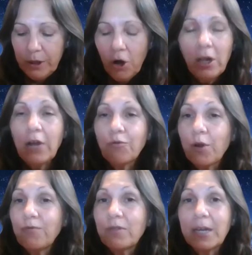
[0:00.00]
We all
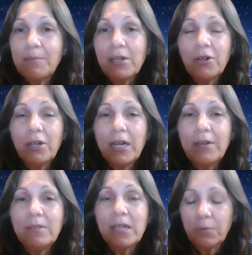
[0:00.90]
have rough times in our
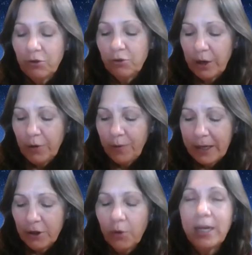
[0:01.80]
lives and we try to
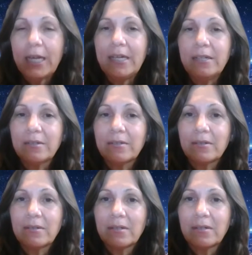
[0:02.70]
find our way
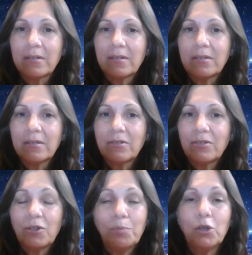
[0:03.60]

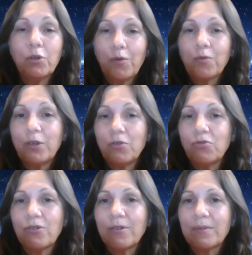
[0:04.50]
to a beautiful
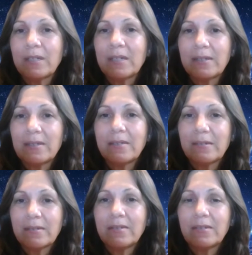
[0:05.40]
future.
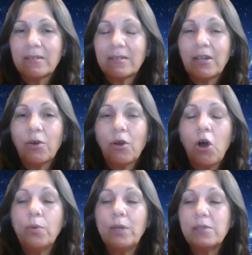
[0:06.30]
You know,
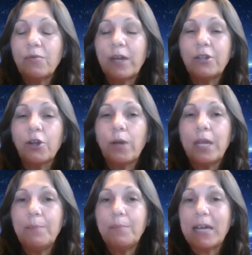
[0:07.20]
always find our
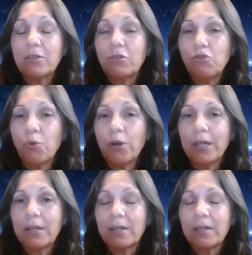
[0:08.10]
way back to
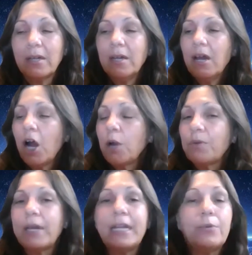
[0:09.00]
joy.
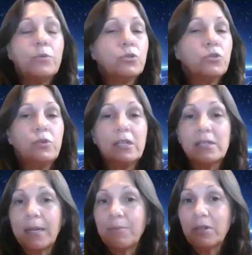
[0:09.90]
Our planet will do
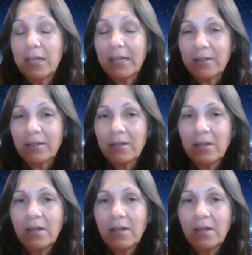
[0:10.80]
the same thing.